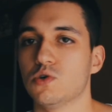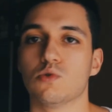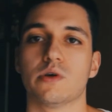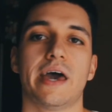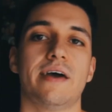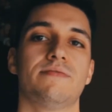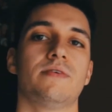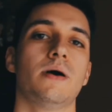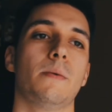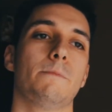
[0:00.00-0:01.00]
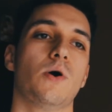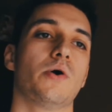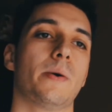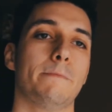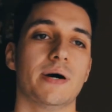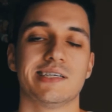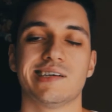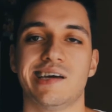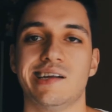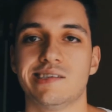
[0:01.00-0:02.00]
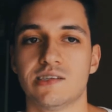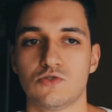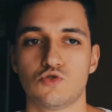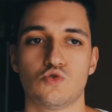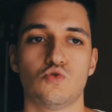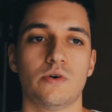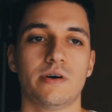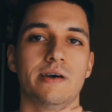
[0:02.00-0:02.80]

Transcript: You'll have more muscle gains through